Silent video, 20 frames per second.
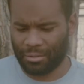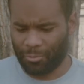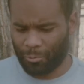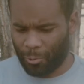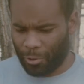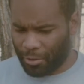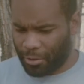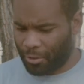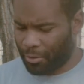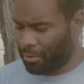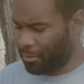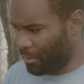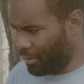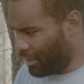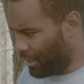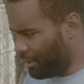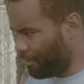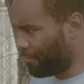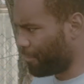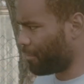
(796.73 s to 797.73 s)
where they're
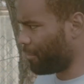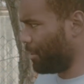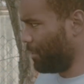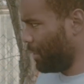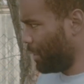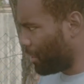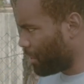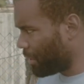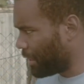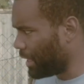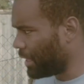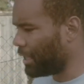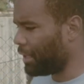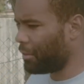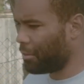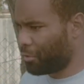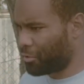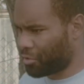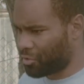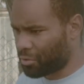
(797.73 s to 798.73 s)
if they're
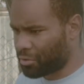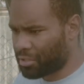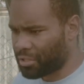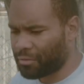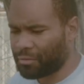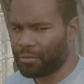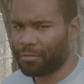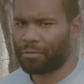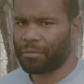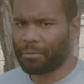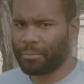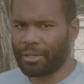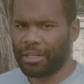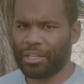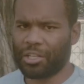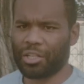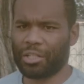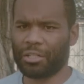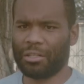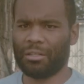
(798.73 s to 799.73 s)
getting their source of
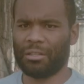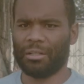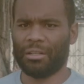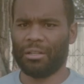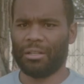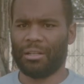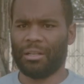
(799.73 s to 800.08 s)
information